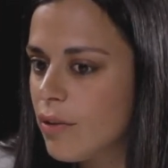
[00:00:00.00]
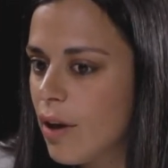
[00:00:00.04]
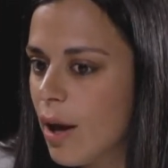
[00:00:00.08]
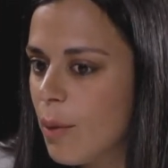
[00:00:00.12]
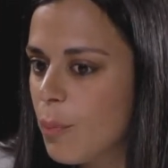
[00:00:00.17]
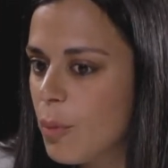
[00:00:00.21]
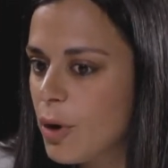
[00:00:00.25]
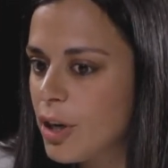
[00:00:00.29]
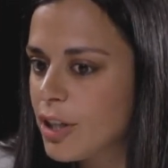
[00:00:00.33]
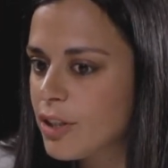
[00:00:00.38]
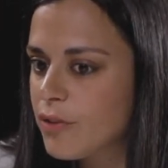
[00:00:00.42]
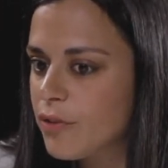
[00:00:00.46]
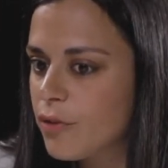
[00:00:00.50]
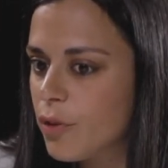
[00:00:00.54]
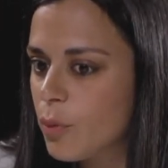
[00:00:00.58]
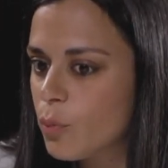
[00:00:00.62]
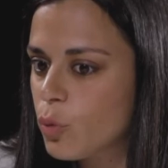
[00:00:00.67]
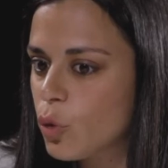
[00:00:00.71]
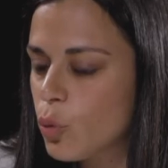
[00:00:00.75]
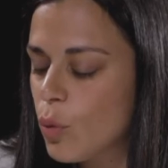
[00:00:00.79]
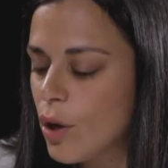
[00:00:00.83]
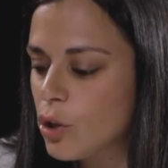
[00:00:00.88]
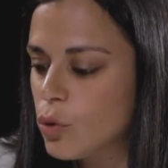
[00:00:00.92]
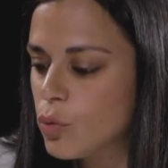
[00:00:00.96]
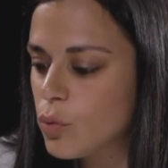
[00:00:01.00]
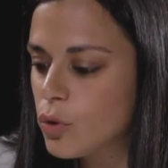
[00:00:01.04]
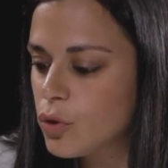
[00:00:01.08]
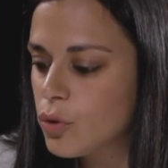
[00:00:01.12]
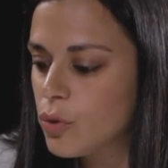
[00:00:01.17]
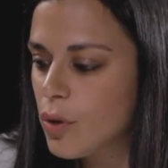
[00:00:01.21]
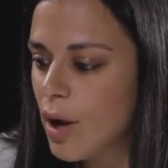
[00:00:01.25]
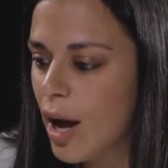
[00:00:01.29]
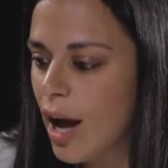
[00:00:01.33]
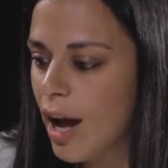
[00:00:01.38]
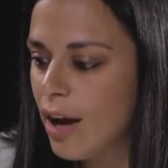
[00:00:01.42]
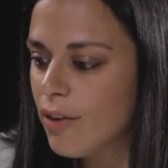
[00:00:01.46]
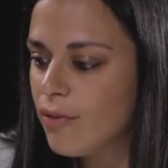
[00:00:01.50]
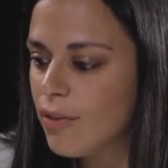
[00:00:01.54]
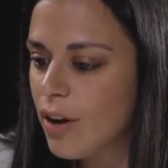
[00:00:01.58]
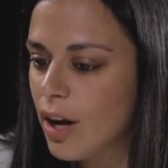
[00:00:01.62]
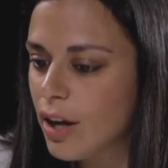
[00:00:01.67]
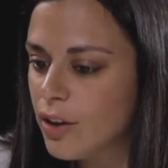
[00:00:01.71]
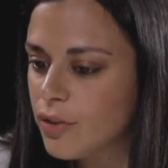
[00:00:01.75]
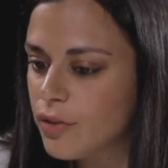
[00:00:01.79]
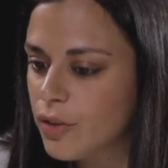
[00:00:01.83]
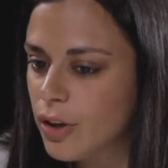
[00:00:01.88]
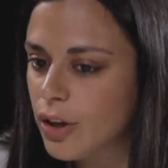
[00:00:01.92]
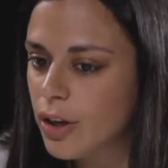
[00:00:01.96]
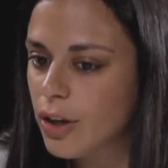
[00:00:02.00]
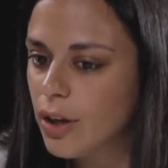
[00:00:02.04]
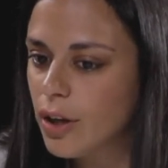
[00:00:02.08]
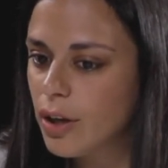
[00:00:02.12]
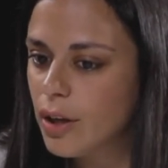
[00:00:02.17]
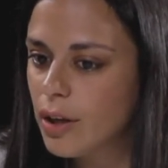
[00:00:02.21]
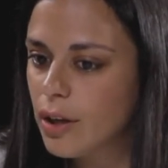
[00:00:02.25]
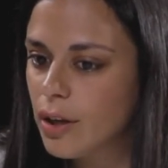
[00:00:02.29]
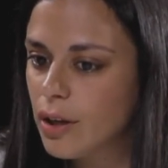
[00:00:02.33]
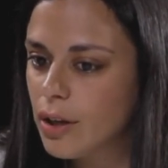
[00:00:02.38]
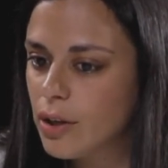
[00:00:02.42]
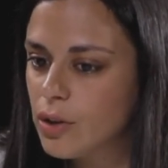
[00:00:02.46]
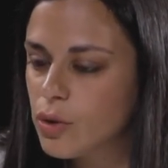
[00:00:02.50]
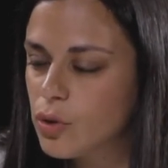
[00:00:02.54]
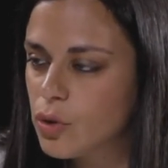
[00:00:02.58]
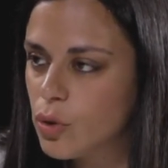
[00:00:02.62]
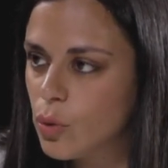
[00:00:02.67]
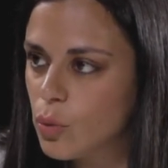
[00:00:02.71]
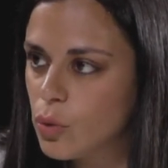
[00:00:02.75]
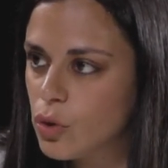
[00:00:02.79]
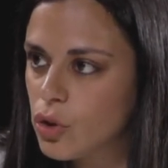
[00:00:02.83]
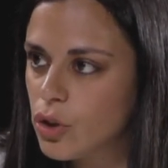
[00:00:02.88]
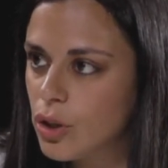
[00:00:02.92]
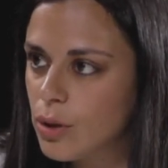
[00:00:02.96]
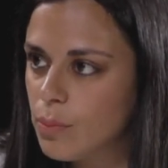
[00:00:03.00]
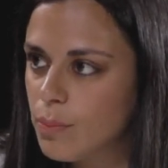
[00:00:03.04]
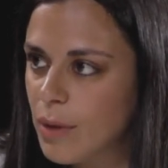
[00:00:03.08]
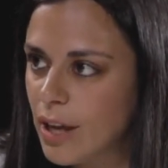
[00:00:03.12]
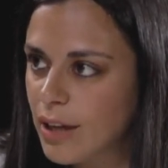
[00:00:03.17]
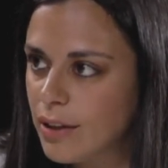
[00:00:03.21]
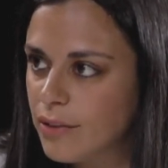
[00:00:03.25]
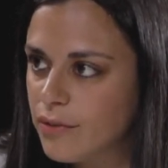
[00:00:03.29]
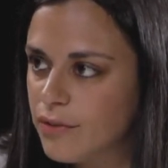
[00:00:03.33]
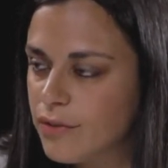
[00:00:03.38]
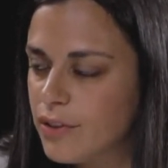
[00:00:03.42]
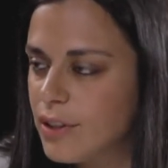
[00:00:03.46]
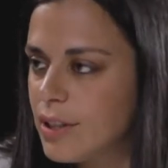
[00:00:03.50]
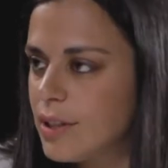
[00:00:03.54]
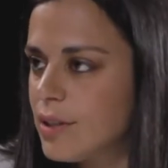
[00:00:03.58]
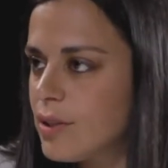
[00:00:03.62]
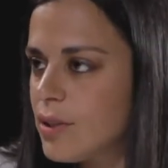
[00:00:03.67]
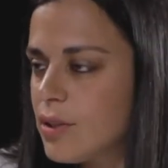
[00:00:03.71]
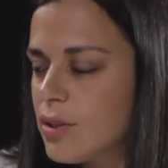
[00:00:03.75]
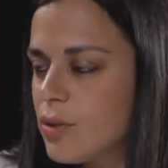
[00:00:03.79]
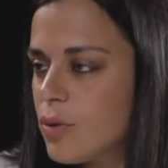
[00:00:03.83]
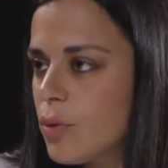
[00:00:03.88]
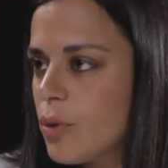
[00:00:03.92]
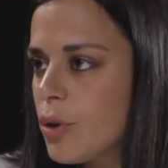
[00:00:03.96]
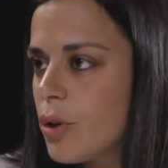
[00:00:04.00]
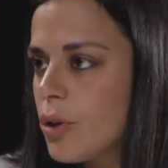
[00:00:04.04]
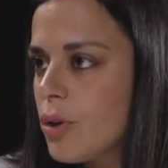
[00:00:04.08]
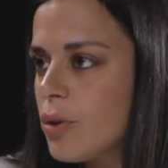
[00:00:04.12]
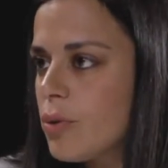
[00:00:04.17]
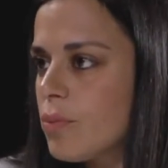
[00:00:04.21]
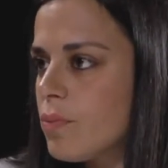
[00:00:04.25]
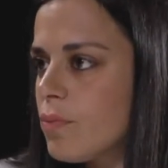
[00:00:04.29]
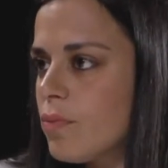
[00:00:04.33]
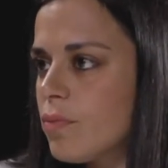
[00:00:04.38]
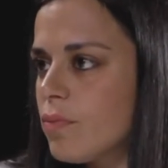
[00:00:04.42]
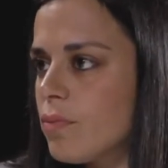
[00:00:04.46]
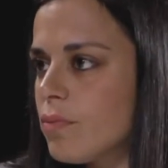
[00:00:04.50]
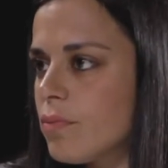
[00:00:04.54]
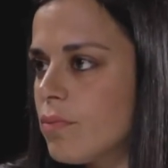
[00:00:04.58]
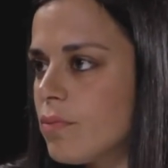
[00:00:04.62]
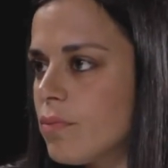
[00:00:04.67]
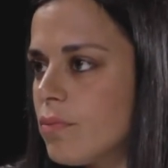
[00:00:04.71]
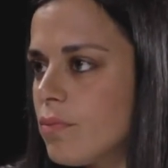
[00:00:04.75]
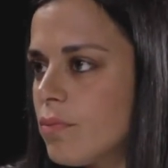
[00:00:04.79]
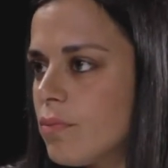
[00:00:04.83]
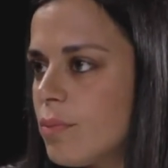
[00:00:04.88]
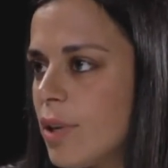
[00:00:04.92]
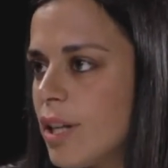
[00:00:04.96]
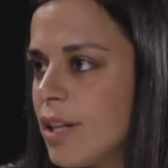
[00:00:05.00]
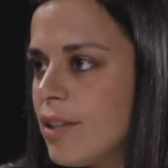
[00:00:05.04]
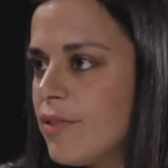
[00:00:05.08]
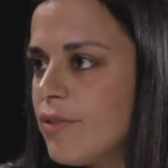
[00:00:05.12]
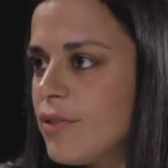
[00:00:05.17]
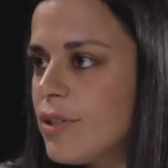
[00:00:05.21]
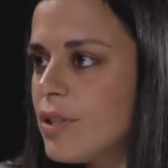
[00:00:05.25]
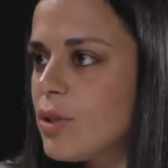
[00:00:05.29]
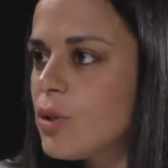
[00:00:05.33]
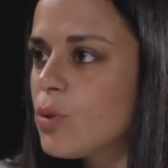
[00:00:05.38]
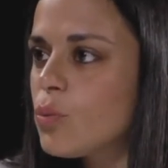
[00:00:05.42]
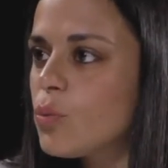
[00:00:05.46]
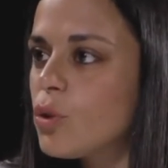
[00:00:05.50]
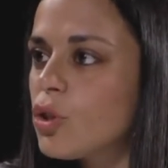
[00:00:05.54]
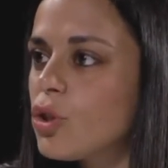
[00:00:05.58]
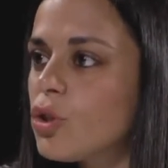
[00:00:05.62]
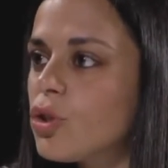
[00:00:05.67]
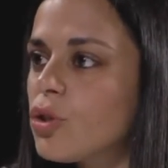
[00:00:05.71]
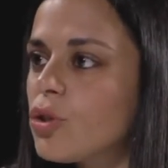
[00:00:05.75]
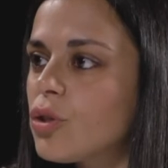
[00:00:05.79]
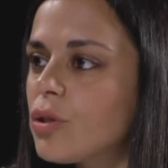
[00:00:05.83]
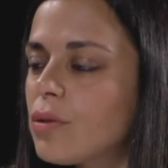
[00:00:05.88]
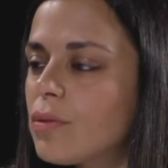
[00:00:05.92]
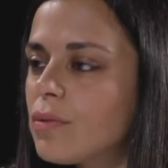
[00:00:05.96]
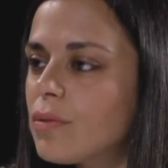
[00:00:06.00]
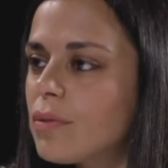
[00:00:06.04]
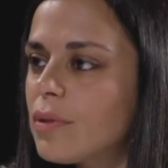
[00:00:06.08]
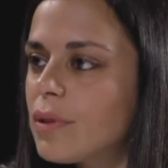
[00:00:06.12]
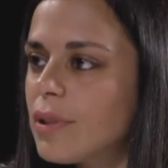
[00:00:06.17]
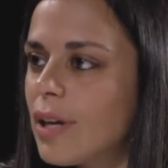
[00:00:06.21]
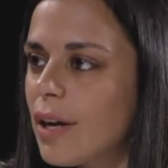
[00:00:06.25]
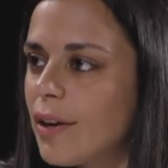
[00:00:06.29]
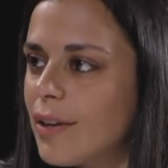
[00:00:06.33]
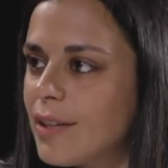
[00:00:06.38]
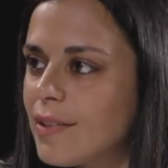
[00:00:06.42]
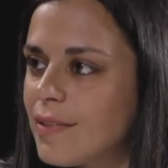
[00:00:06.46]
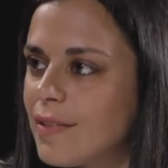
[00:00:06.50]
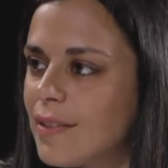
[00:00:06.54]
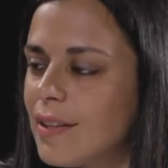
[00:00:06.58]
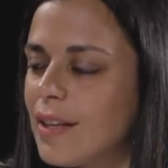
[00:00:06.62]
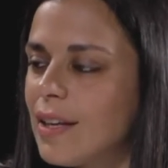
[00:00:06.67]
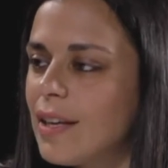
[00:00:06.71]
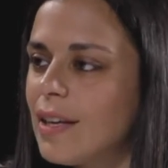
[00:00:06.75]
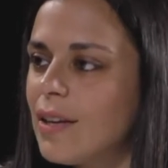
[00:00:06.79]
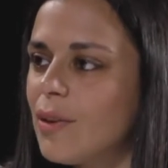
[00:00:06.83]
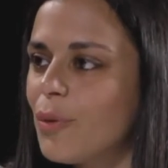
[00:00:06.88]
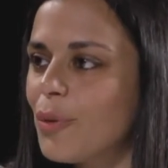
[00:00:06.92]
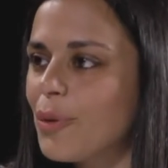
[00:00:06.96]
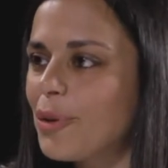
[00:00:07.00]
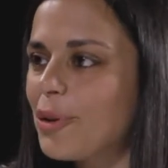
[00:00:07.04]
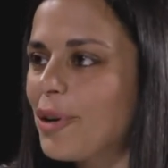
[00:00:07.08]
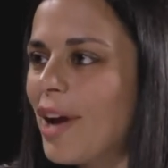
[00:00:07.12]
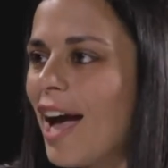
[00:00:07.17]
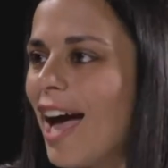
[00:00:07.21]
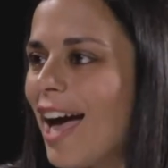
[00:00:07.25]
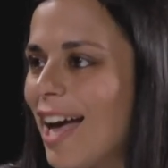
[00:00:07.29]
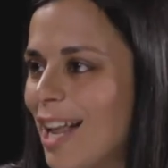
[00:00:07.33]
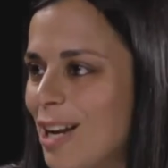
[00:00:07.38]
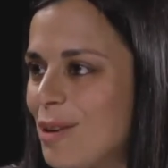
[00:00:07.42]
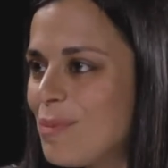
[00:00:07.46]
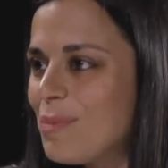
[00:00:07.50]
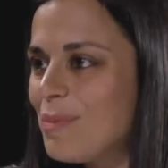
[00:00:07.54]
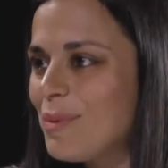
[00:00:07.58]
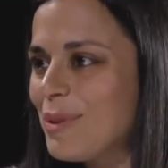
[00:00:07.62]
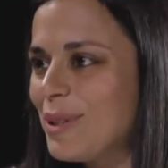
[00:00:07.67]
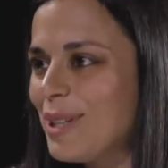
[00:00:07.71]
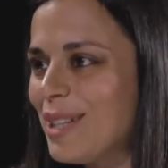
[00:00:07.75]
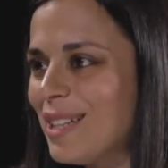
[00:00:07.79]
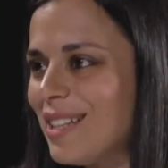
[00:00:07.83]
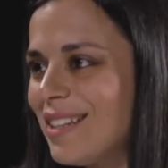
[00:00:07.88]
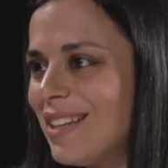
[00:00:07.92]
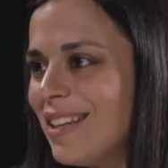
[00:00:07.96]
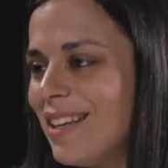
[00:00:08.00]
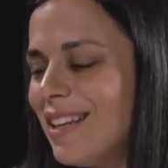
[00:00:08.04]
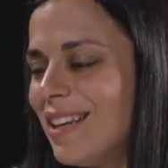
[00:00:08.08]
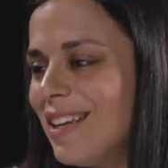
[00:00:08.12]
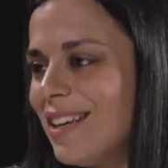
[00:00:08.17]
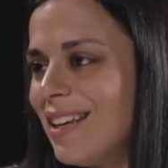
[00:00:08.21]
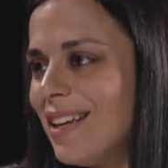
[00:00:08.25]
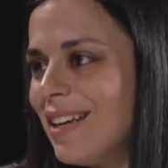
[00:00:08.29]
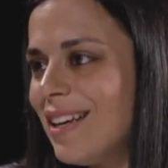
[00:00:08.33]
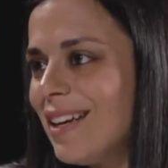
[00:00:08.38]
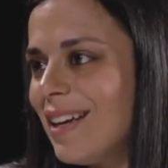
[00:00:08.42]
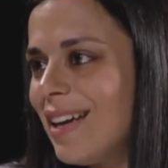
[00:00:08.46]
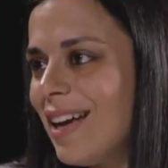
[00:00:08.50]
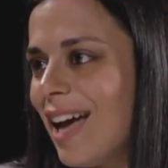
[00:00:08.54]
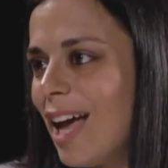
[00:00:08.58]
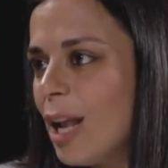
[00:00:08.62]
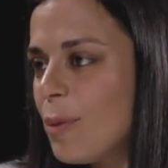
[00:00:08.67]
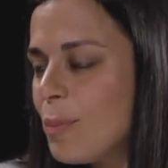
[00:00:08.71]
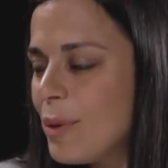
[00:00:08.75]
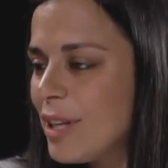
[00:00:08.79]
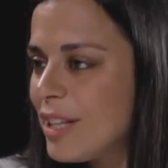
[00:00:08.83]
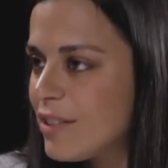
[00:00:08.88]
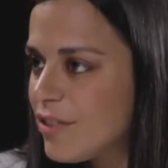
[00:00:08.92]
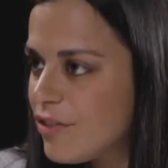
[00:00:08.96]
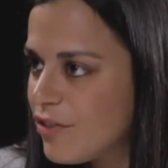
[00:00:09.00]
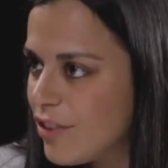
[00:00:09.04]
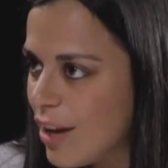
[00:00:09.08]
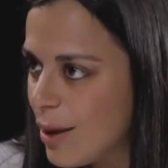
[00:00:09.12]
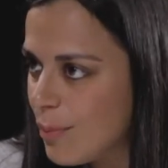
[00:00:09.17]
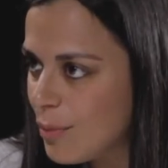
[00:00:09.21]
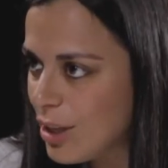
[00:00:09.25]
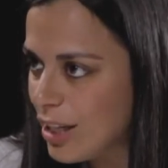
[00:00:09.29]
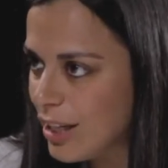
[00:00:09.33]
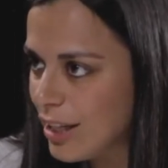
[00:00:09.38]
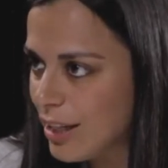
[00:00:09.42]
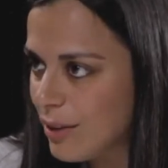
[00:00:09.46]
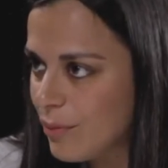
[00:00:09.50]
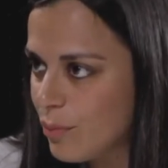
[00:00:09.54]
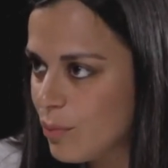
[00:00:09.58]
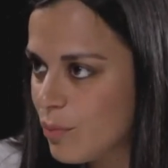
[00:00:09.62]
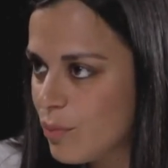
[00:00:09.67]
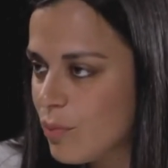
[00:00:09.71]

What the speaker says: apart from the wage, we do have other social benefits or benefits which guarantee or help in helping the family.